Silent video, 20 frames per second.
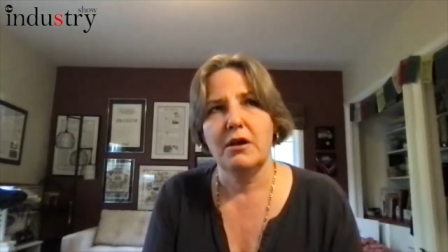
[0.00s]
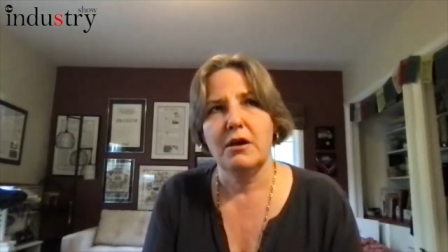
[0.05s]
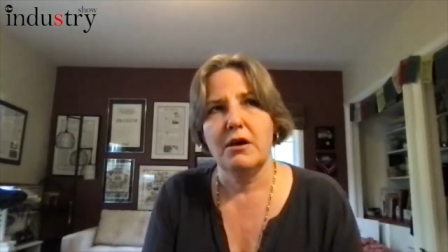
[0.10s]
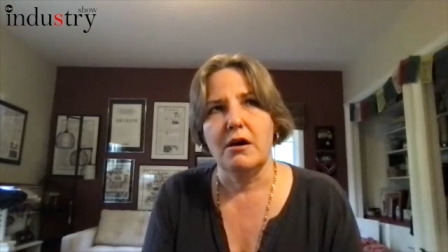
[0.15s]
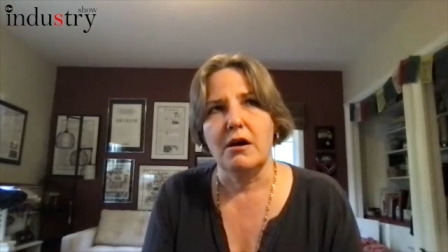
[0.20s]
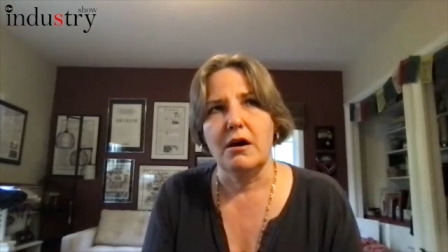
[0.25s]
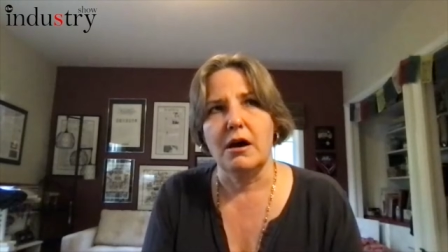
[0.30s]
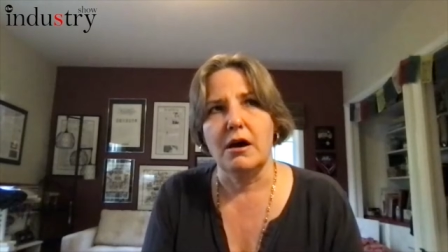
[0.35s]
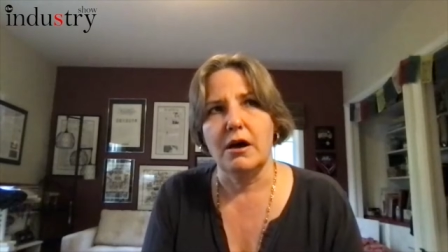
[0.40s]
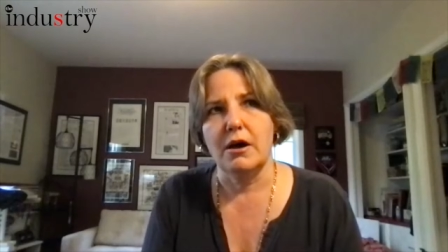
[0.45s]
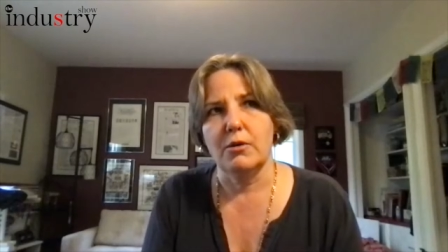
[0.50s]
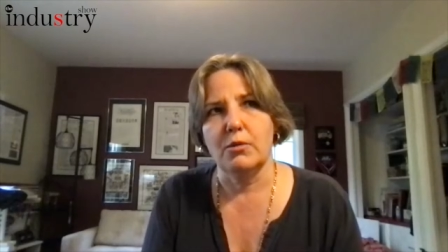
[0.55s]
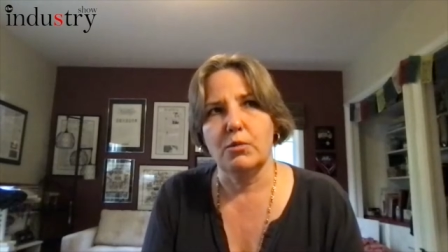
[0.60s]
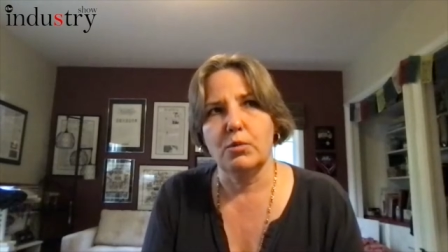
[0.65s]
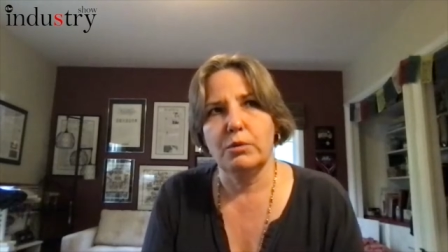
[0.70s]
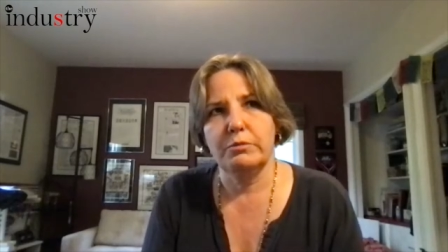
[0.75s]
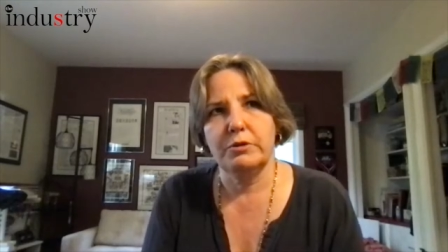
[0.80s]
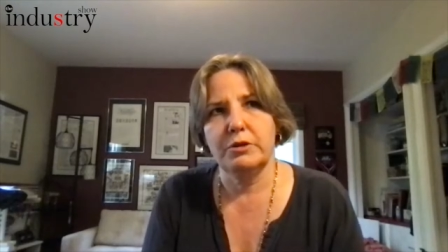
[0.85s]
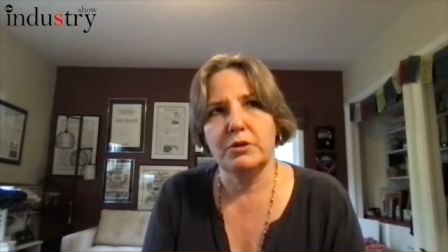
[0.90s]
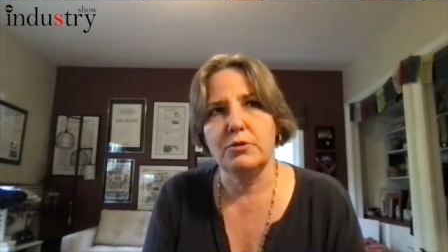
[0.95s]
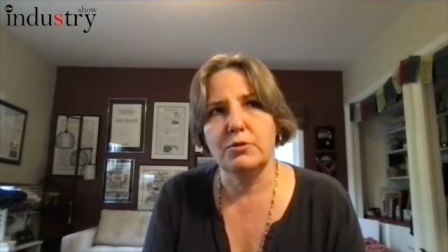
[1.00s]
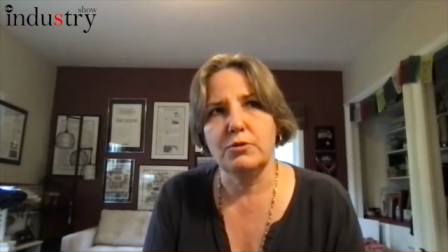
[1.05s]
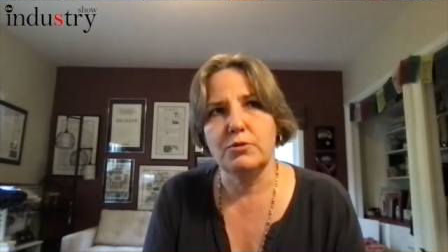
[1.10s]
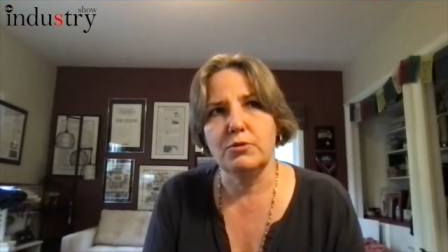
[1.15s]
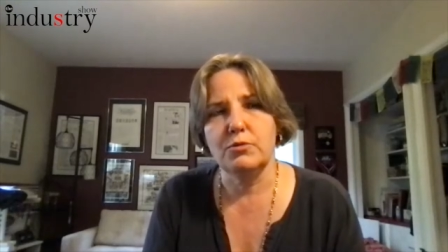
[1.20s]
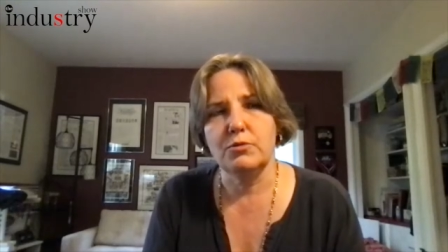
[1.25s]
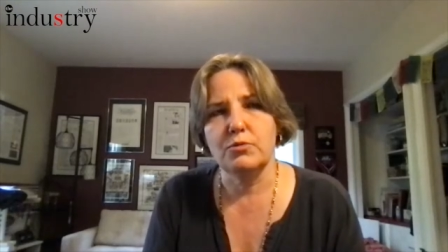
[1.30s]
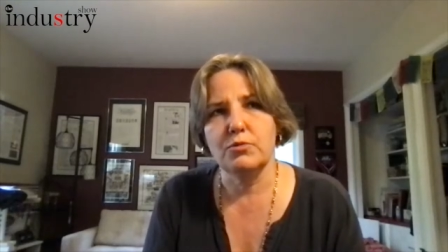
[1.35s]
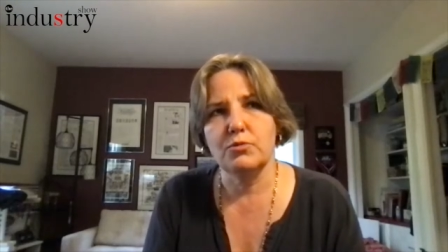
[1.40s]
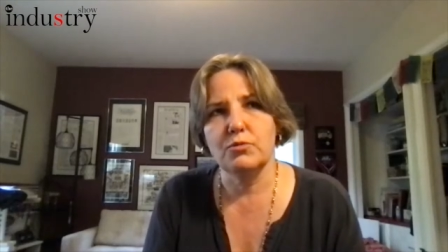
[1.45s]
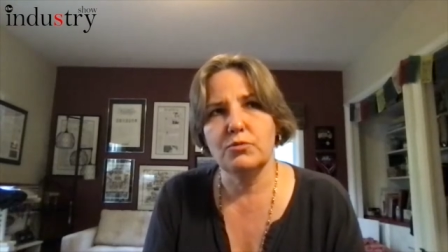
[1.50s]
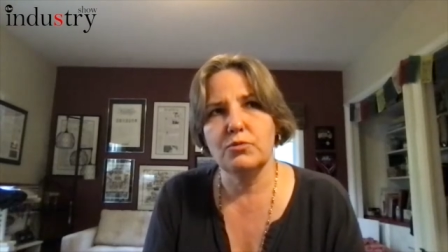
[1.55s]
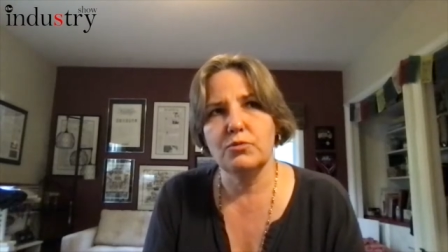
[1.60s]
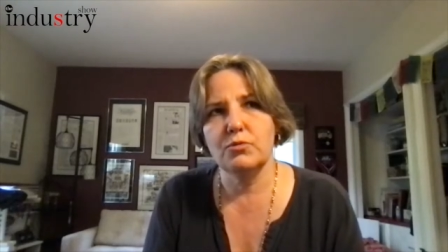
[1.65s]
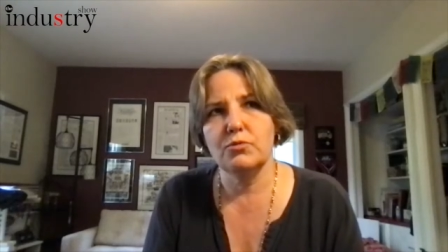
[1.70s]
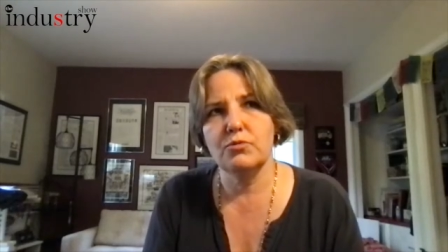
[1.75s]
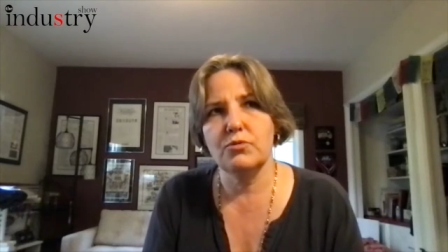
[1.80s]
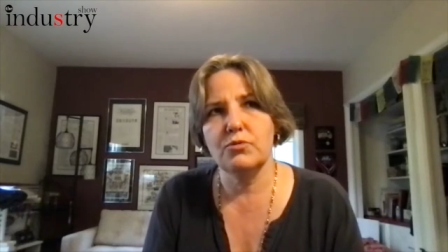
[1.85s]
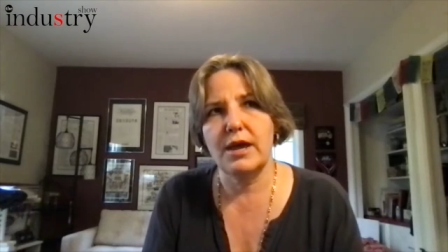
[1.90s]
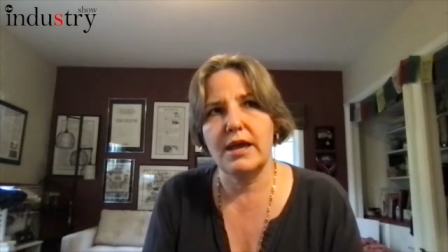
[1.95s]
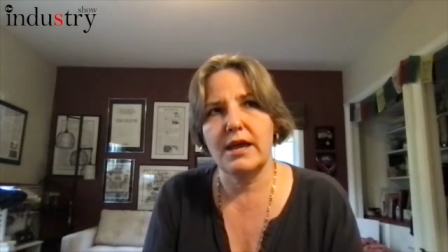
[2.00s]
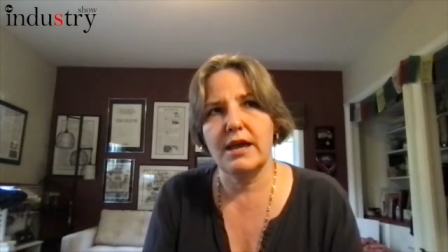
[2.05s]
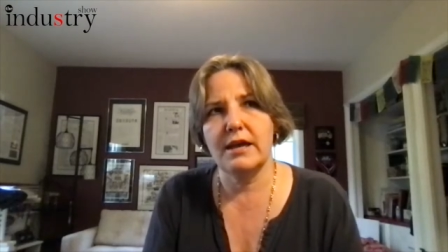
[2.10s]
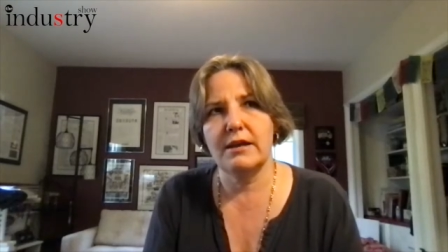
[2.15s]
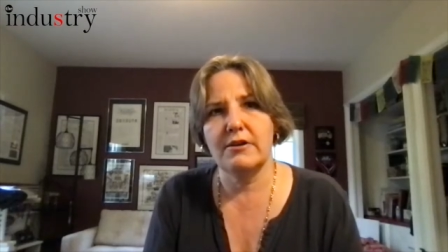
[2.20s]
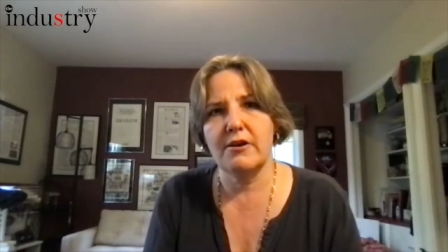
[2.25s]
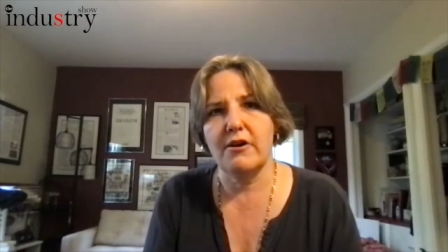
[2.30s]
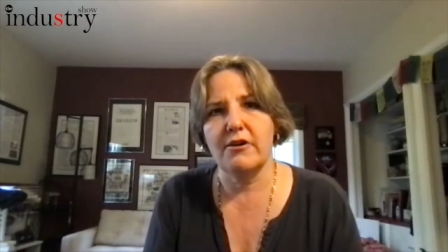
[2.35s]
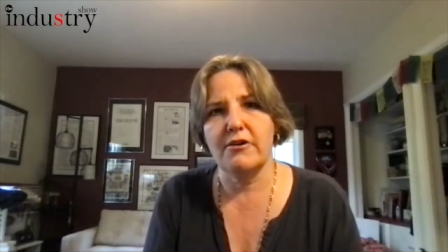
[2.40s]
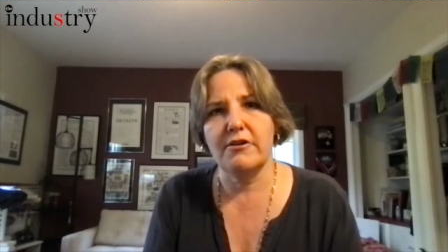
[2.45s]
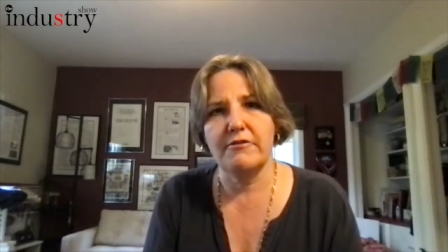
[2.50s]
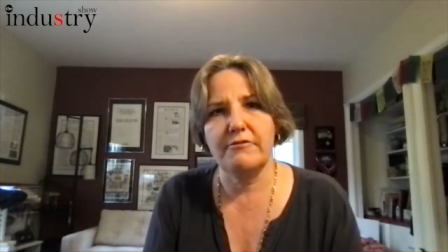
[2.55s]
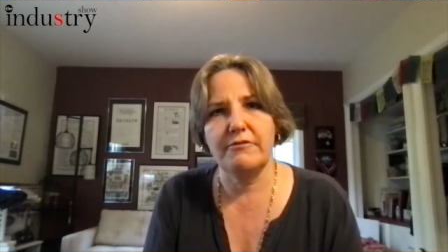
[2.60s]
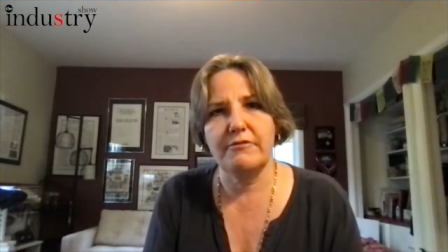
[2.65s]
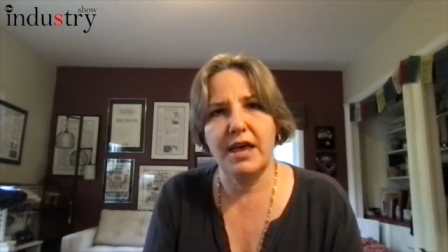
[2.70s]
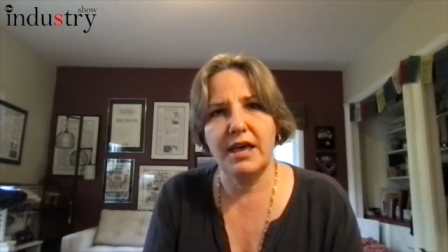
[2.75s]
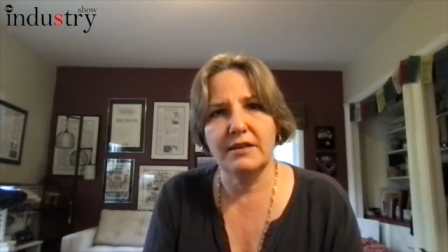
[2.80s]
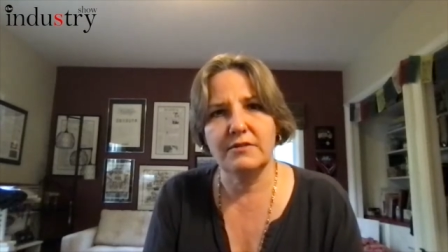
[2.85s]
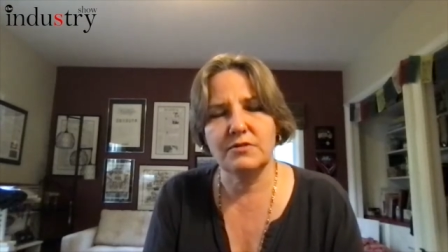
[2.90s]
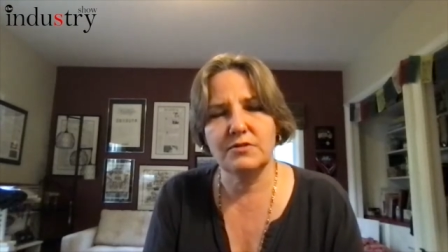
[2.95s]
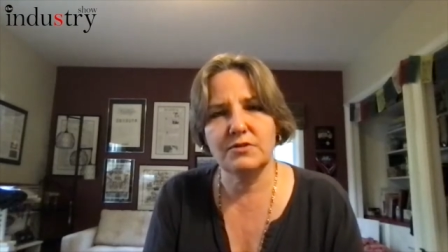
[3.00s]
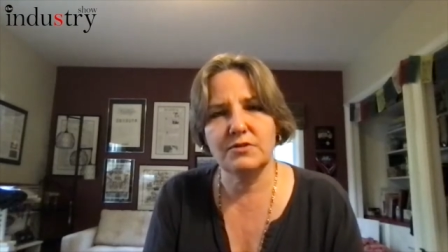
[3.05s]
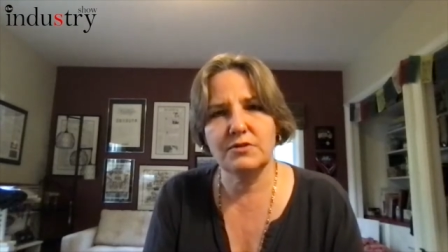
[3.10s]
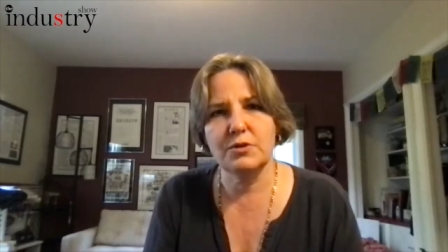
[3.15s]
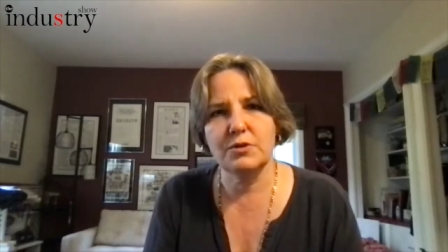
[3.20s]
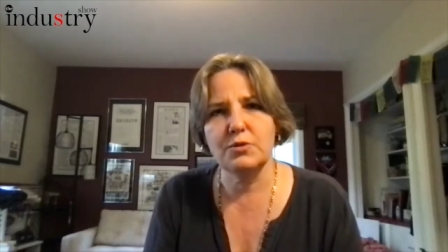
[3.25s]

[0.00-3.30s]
our woman who ran our events,